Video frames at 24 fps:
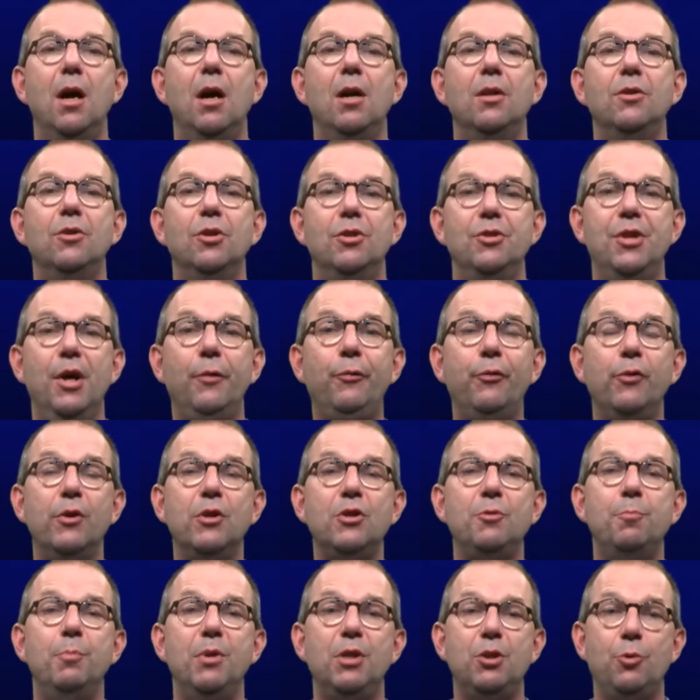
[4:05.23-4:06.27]
The difference
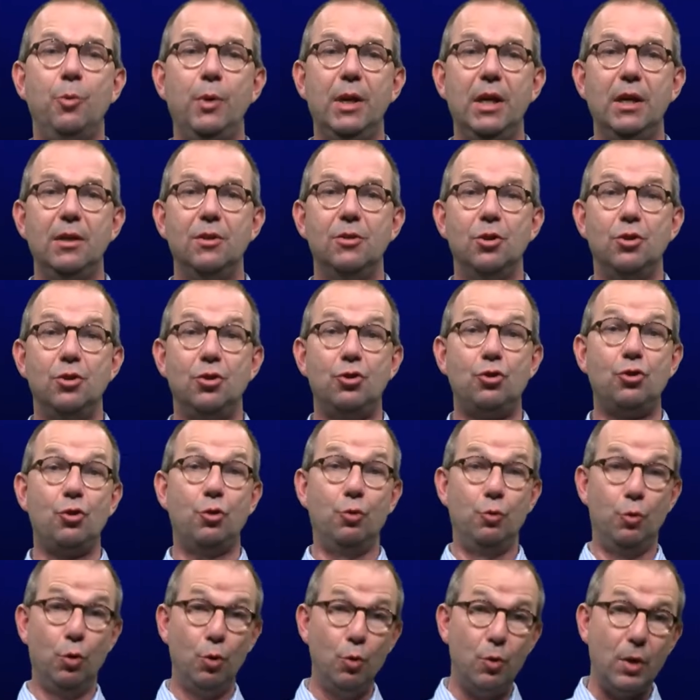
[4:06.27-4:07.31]
between the true